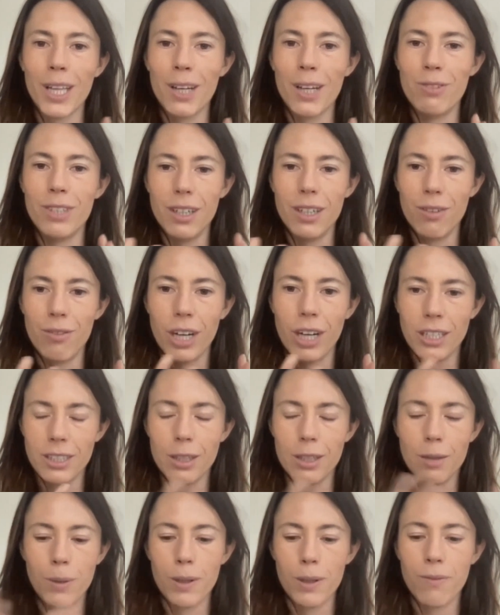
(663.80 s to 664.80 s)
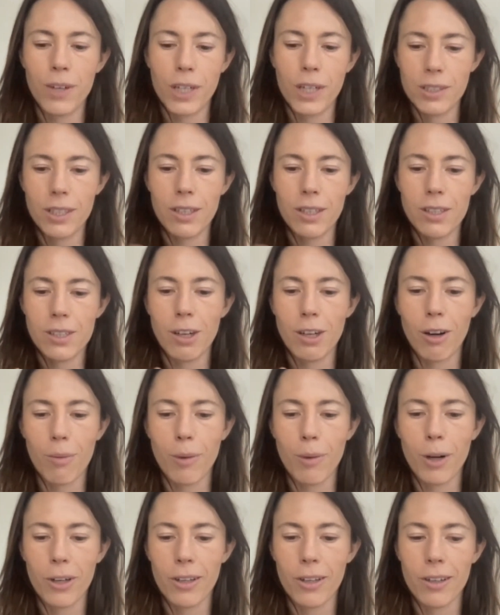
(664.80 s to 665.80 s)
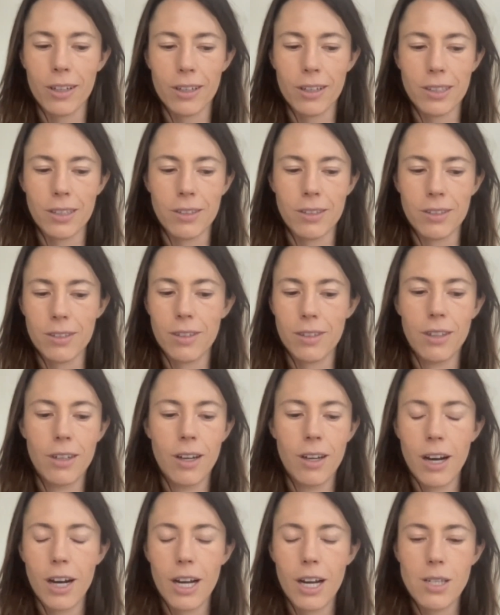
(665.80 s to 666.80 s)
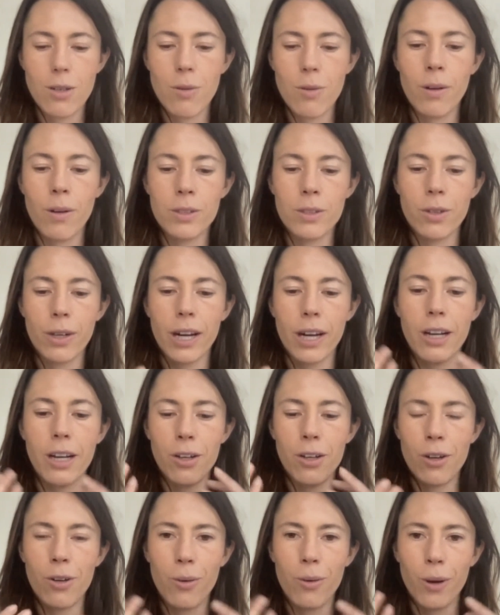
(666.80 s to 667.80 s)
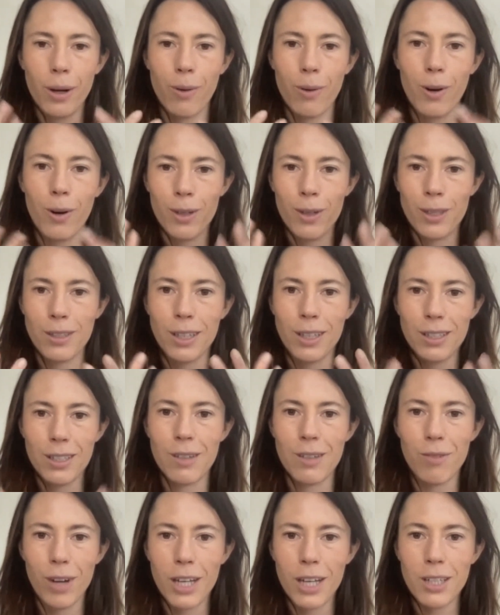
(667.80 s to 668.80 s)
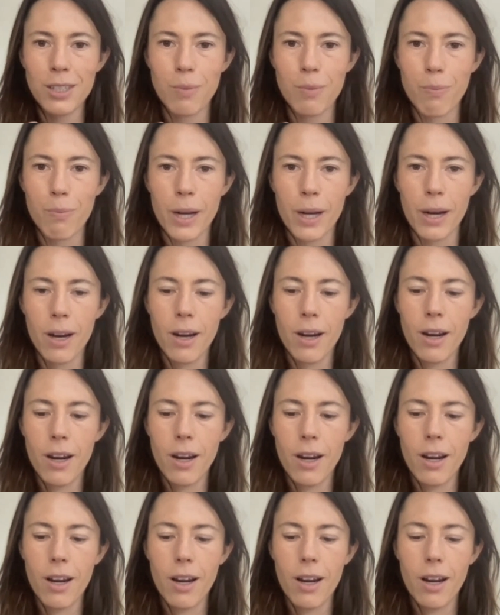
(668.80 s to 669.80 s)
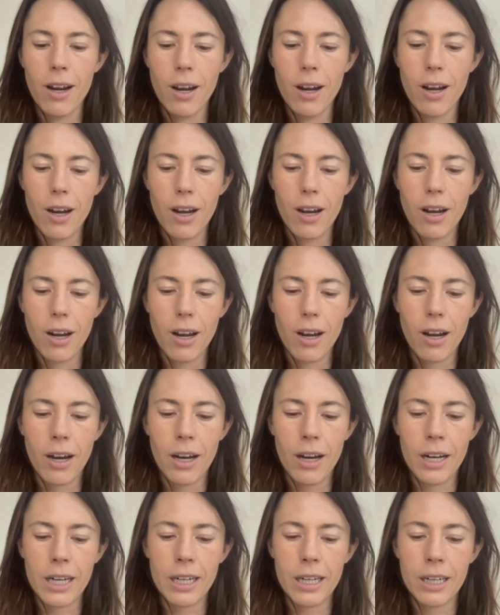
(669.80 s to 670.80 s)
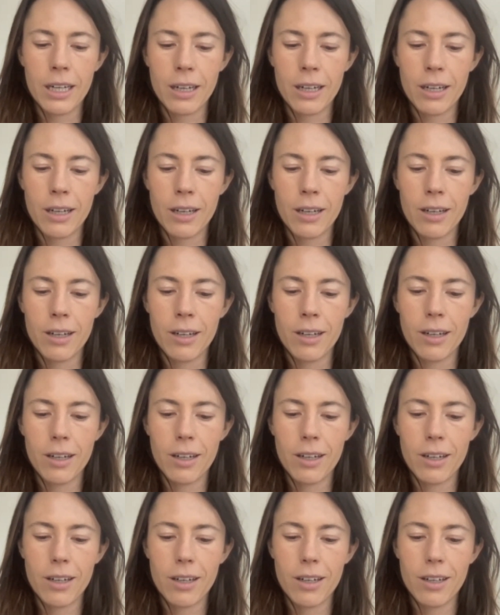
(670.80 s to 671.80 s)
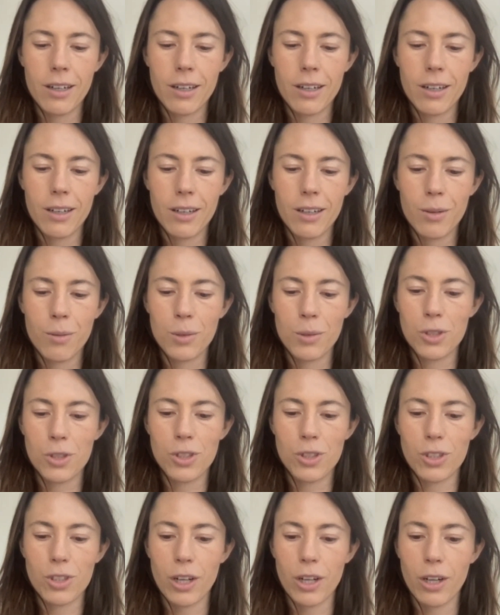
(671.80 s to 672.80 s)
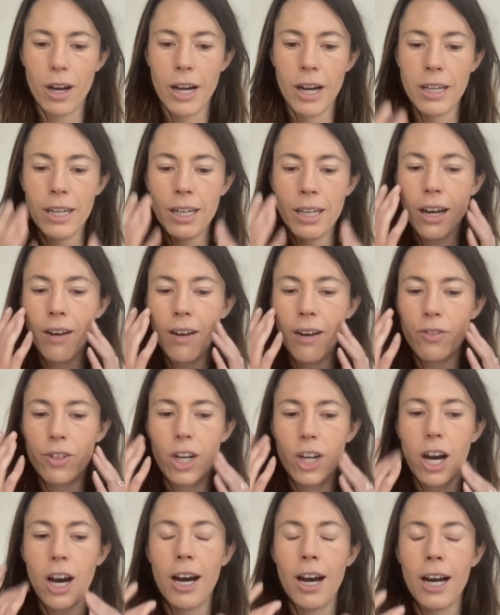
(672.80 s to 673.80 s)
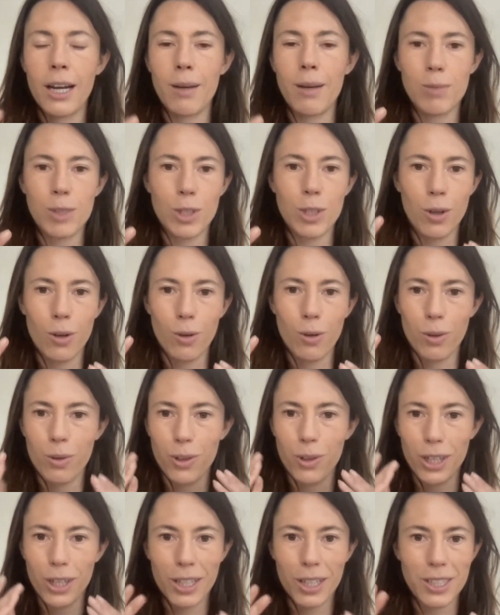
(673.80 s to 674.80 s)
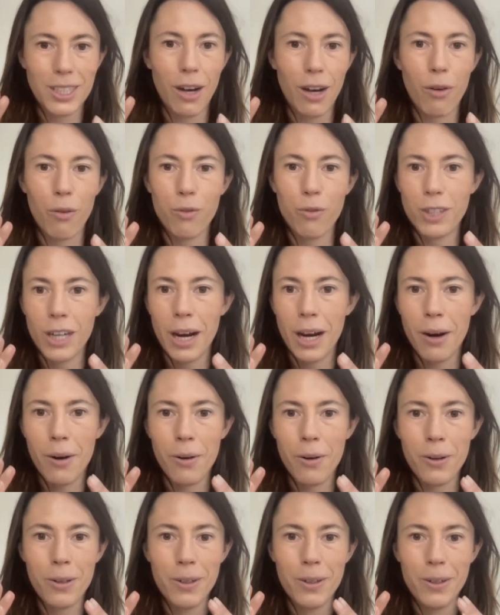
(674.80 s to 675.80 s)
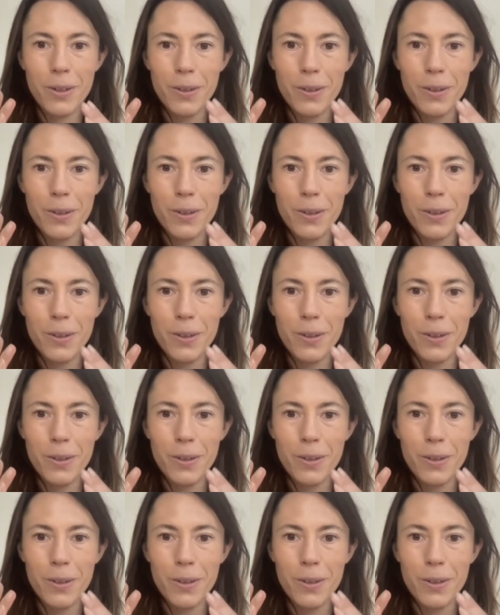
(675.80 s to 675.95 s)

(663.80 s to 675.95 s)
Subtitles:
loved to invest. I'd been investing in the stock market like since high school. So like I knew I would always like to invest, but I was just like, I didn't have time to go through like the self-doubt